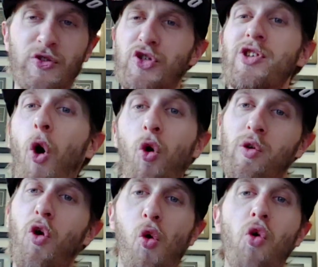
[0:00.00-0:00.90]

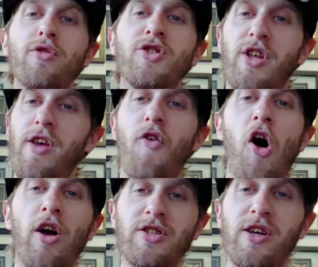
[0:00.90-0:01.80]
Stone Cold Steve
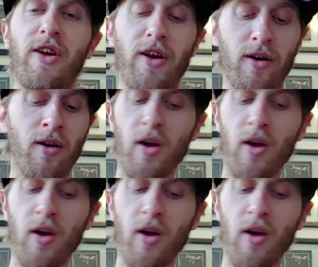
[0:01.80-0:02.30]
Austin here.